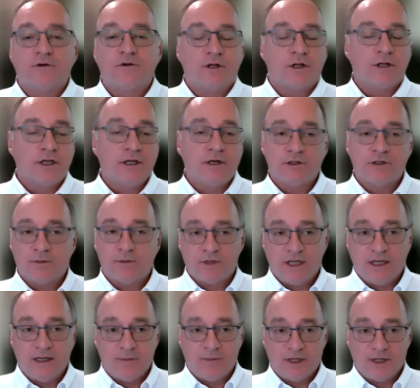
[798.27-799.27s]
for the leadership
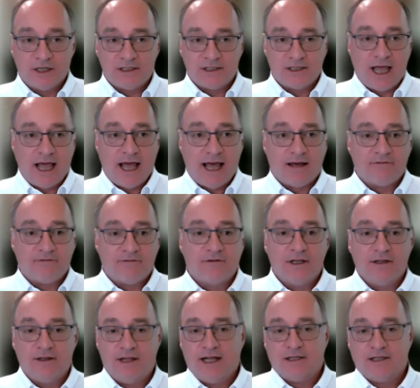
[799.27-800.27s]
team and the staff
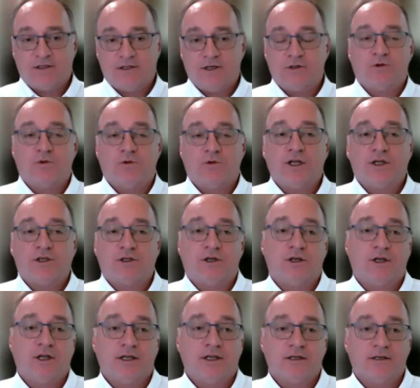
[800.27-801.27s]
in that
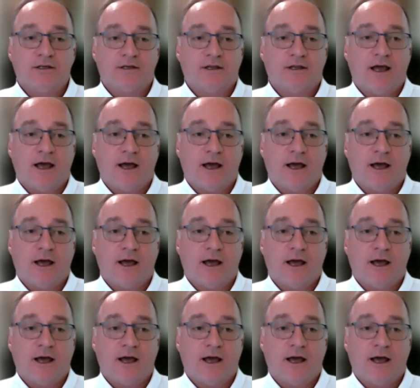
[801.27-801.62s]
situation?